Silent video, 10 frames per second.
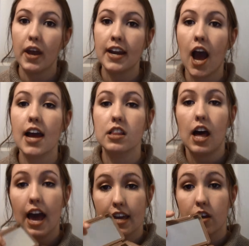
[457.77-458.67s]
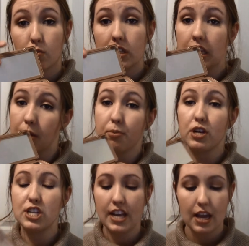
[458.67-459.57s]
and I really
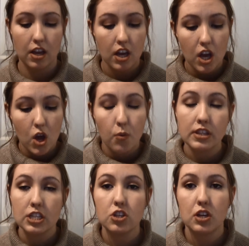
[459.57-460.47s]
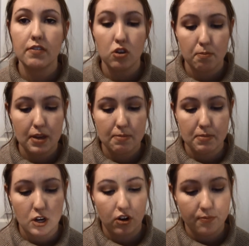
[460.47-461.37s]
appreciate when they do give you a big
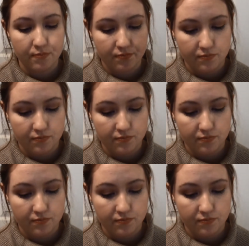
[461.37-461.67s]
mirror.